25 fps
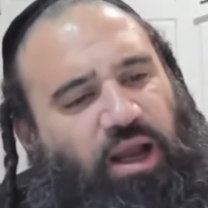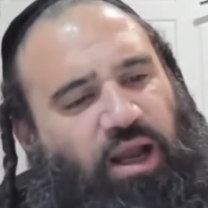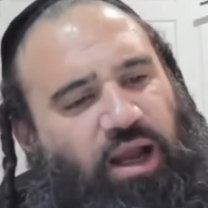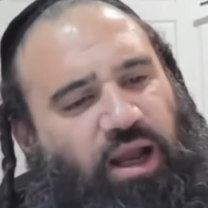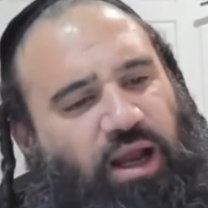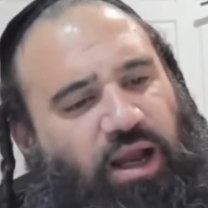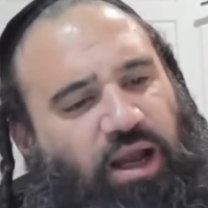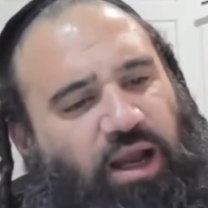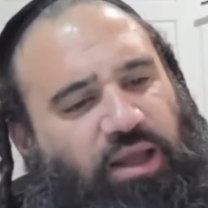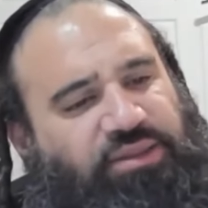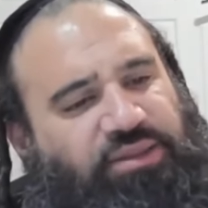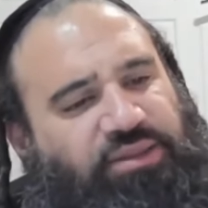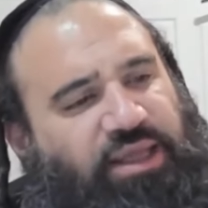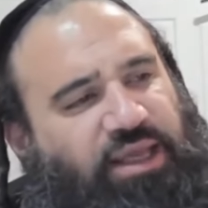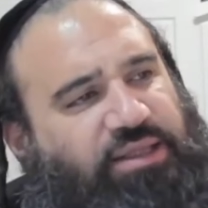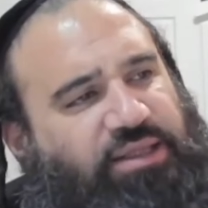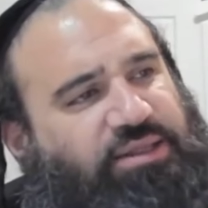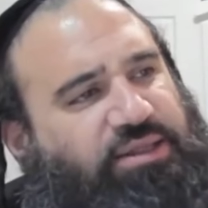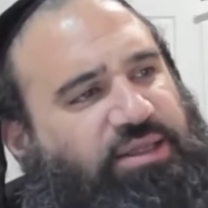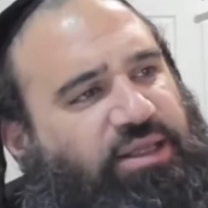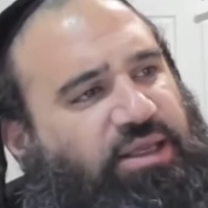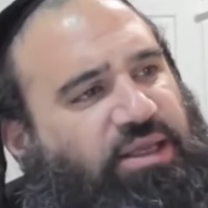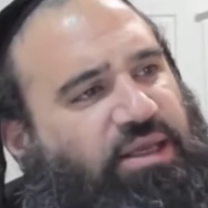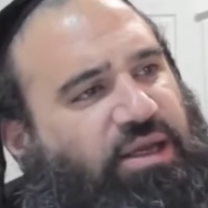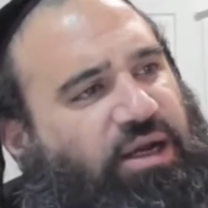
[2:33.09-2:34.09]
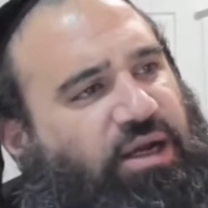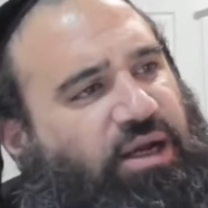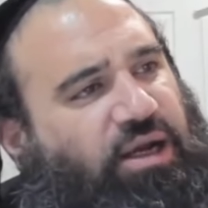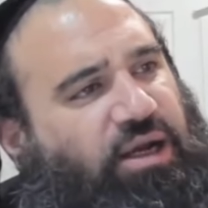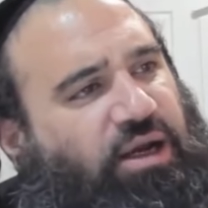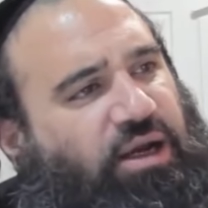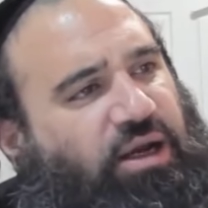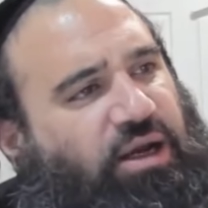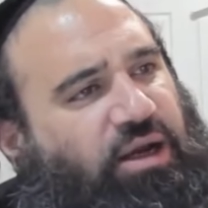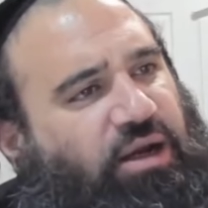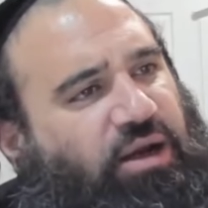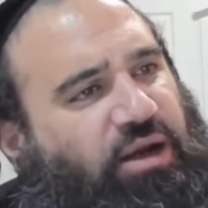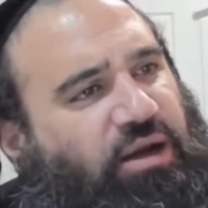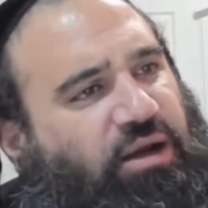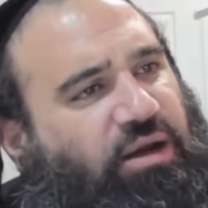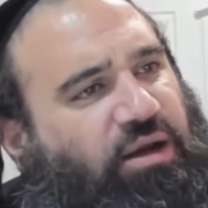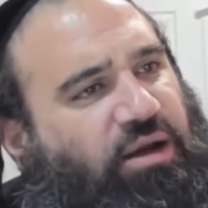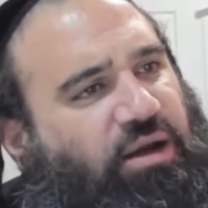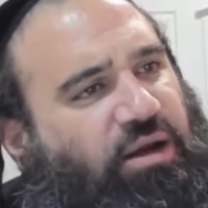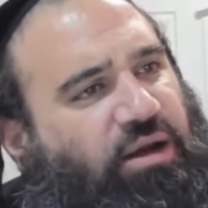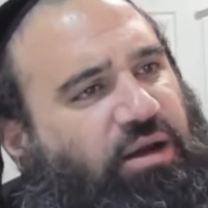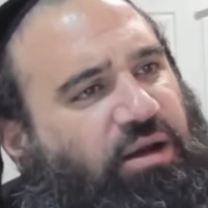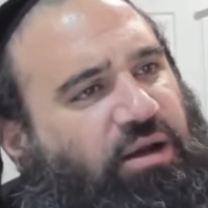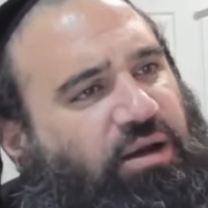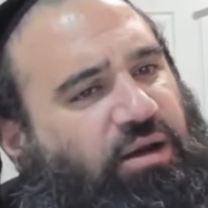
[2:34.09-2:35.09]
uh, that the uh, uh,
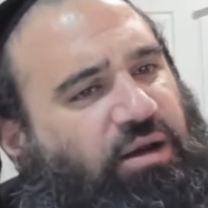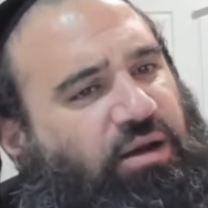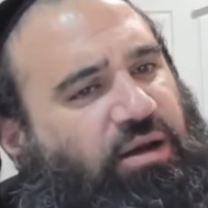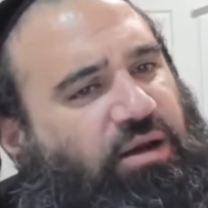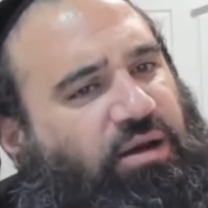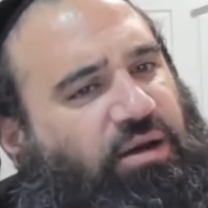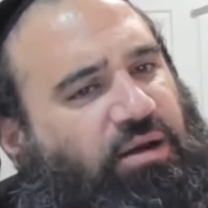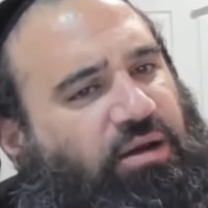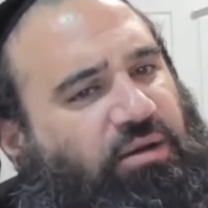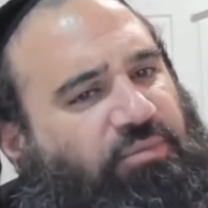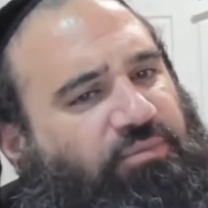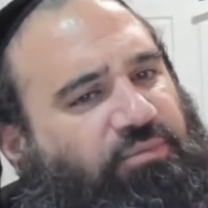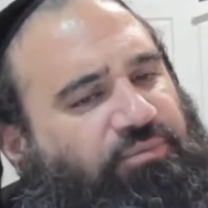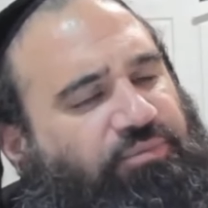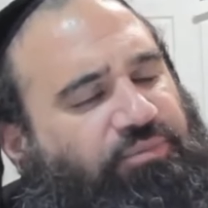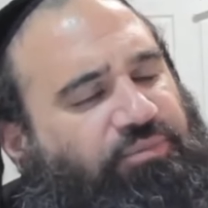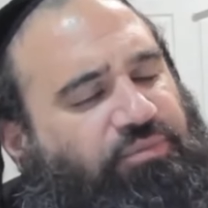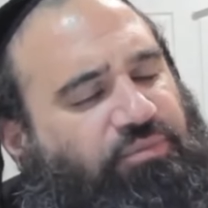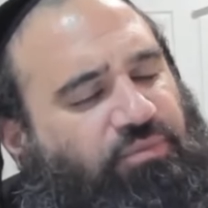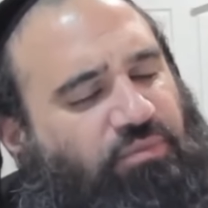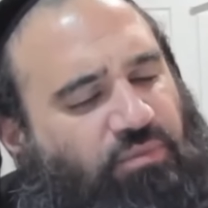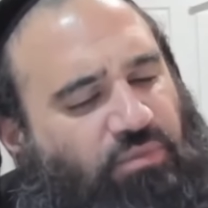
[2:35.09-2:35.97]
uh um,